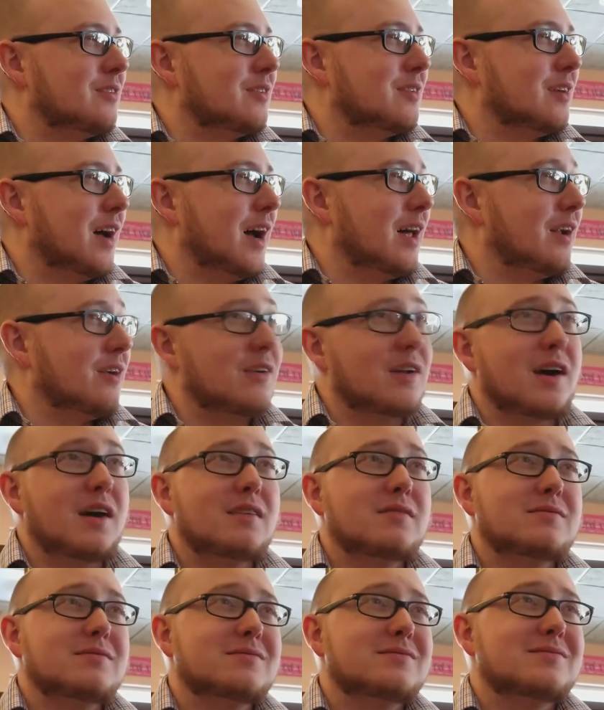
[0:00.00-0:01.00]
I don't
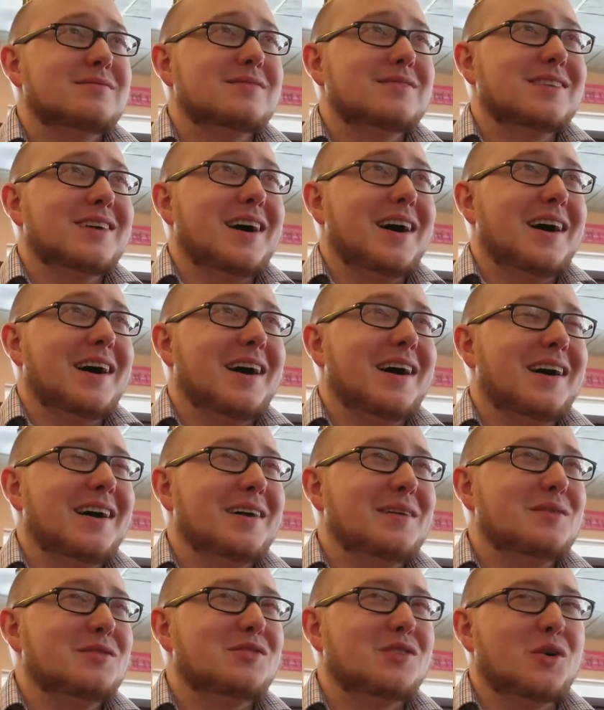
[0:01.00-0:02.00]
know.
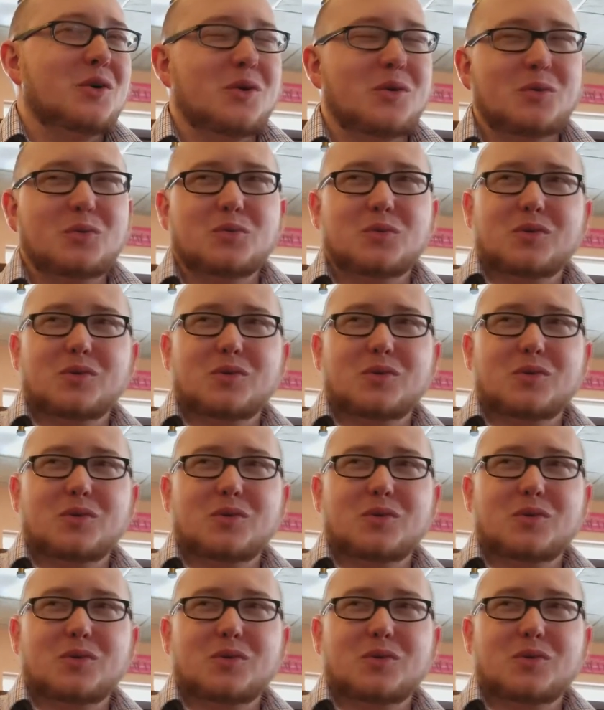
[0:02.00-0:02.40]
So